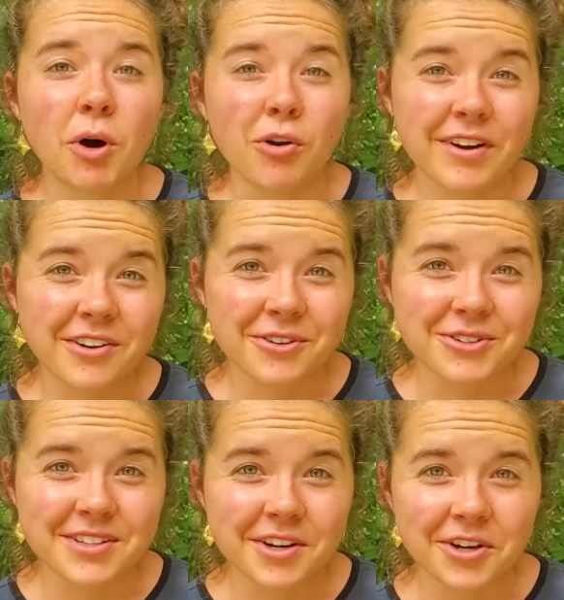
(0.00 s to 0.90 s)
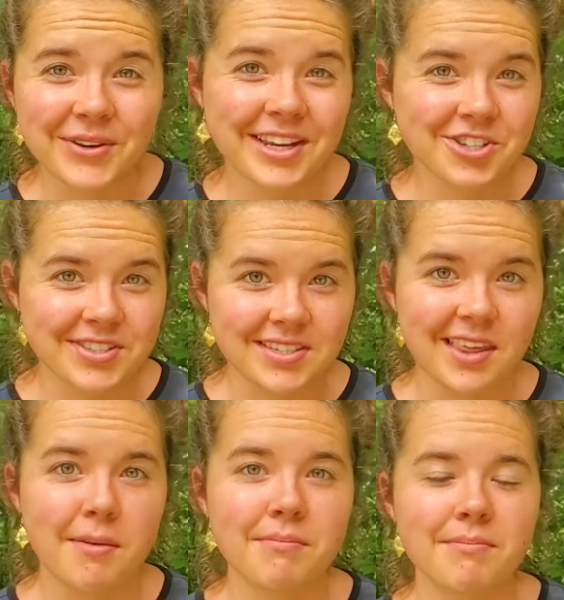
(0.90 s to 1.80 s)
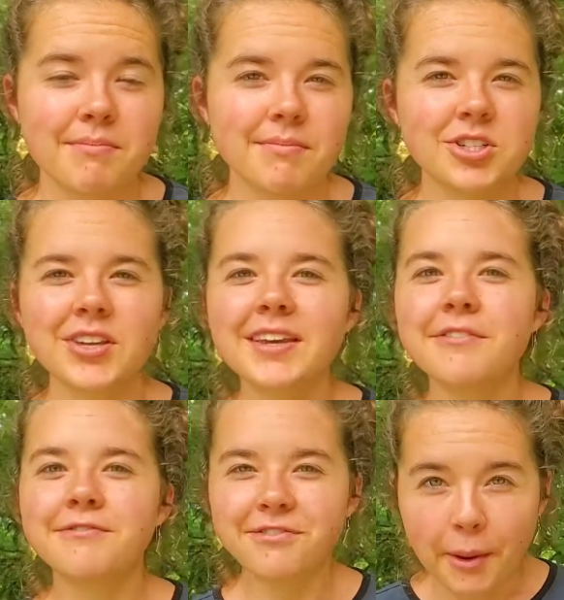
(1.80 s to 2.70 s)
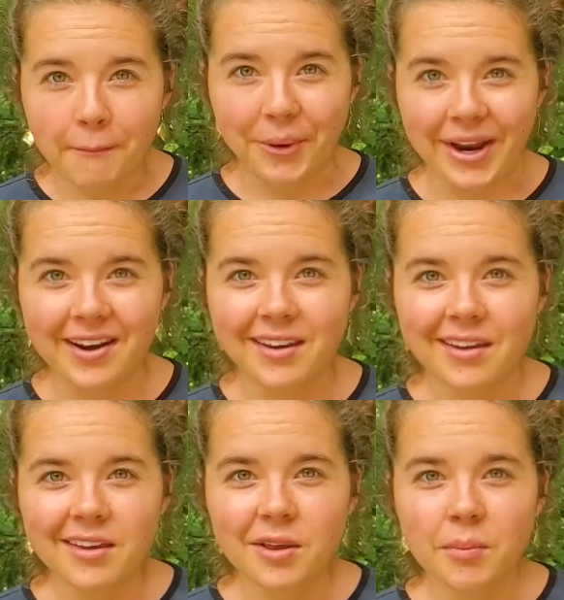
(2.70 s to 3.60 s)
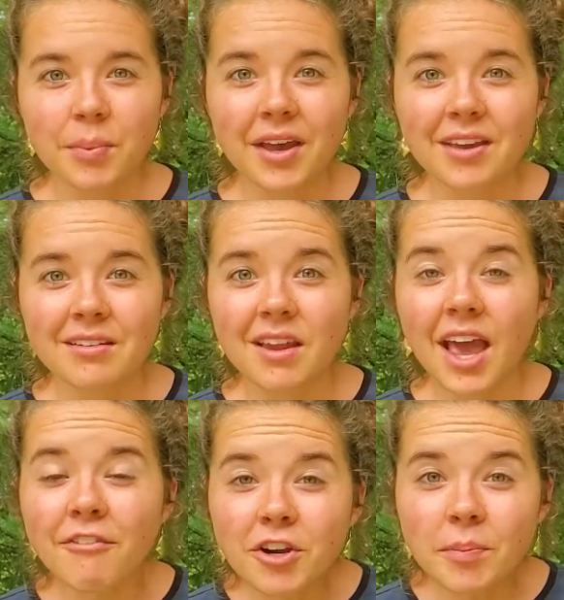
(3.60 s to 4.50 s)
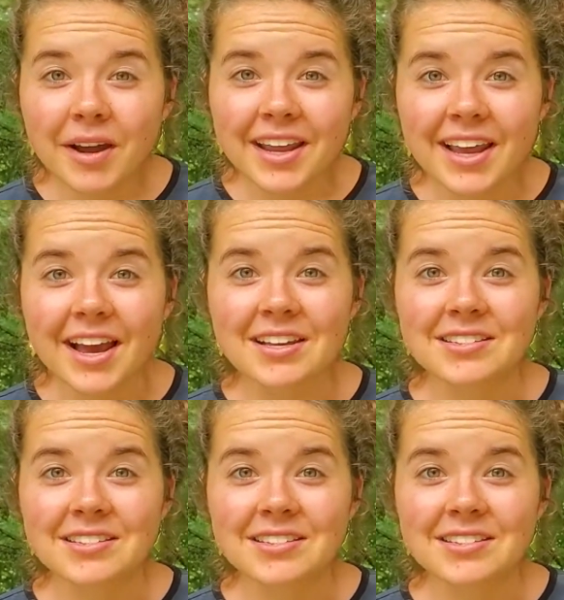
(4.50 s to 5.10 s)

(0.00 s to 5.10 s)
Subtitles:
wrinkles that are unique just to them, much like a thumbprint. But everybody has